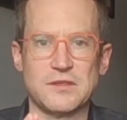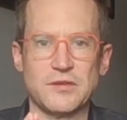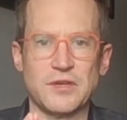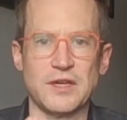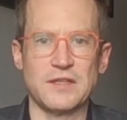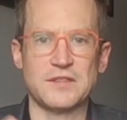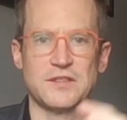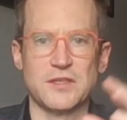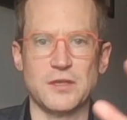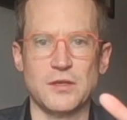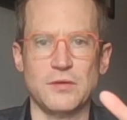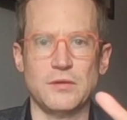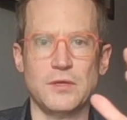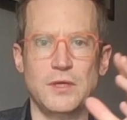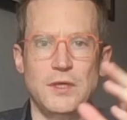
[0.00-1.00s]
Okay,
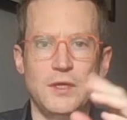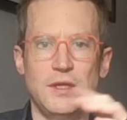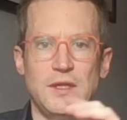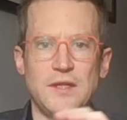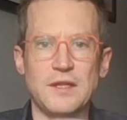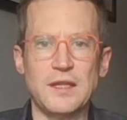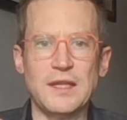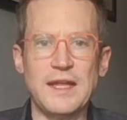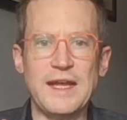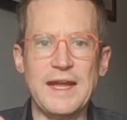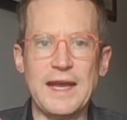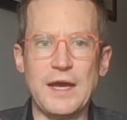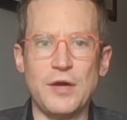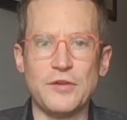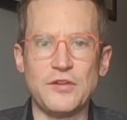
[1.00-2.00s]
so the
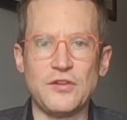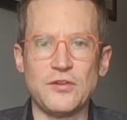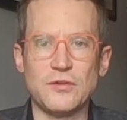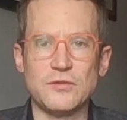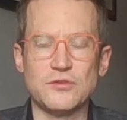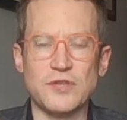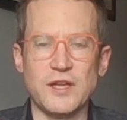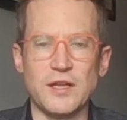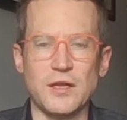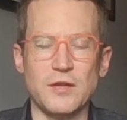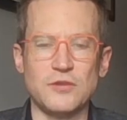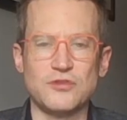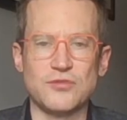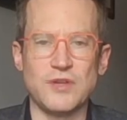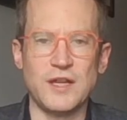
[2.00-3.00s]
layout, try
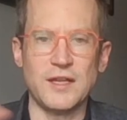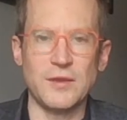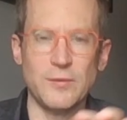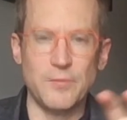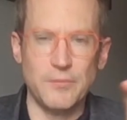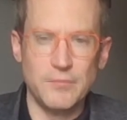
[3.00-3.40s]
to